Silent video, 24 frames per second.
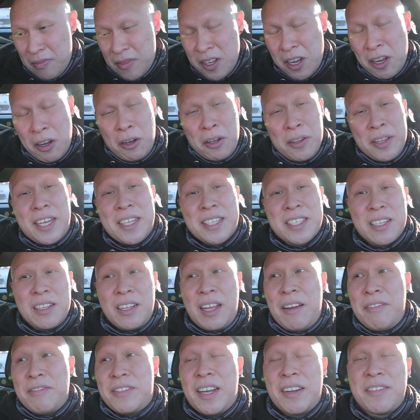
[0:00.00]
all that's
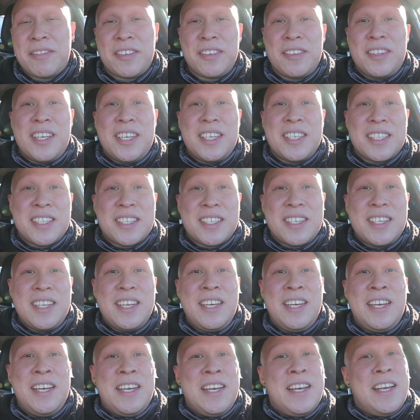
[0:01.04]
left after this
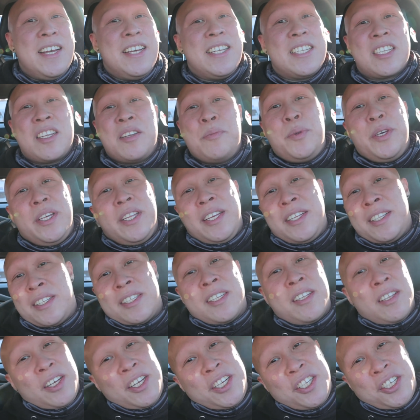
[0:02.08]
is going to be the
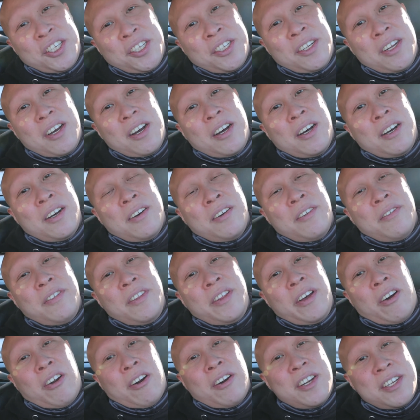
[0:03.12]
installation of
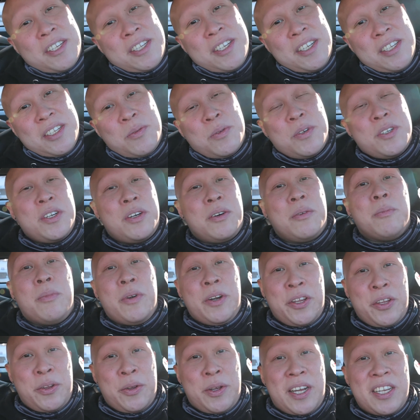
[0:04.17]
the harnesses, which I'll
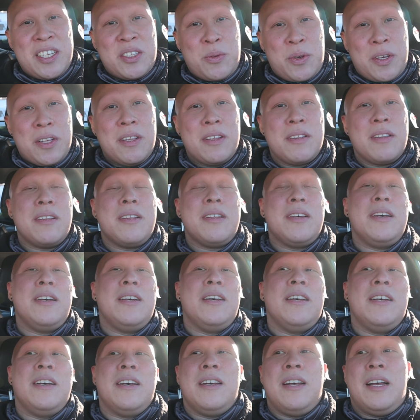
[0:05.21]
bring you guys with.
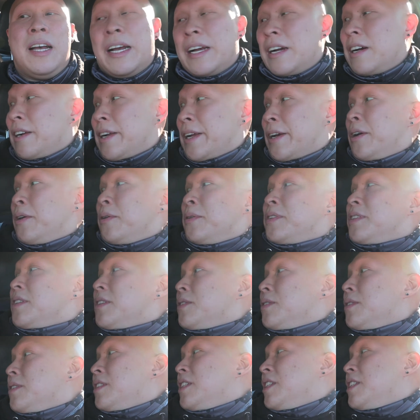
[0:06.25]
I can't go
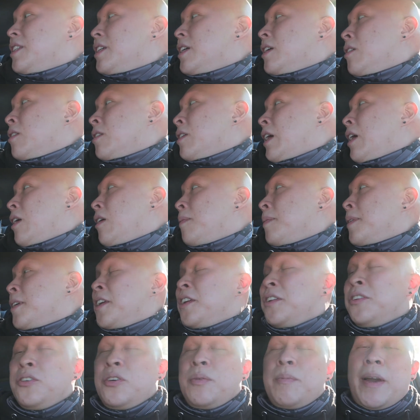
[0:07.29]
into detail on how I'm
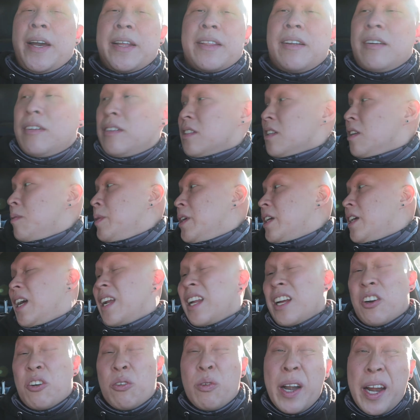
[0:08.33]
going to do it back there. It's going to be kind
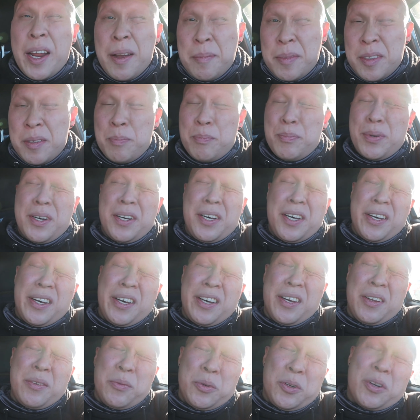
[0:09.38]
of cramped,
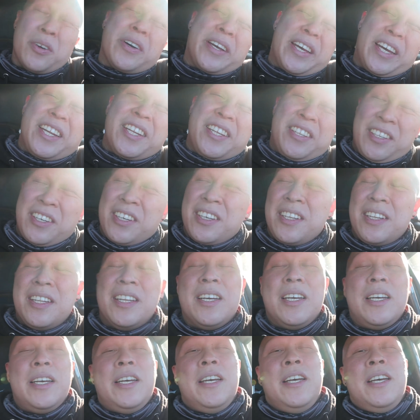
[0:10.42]
but we'll get it done.
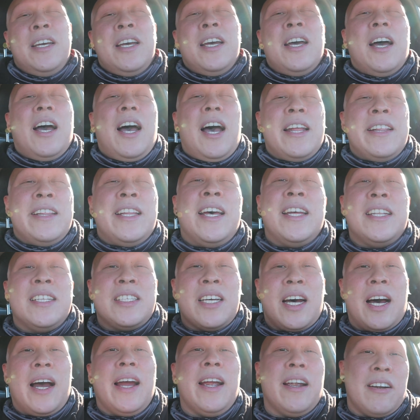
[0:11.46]
And then
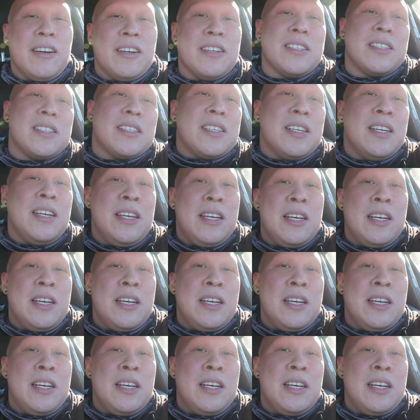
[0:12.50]
tires.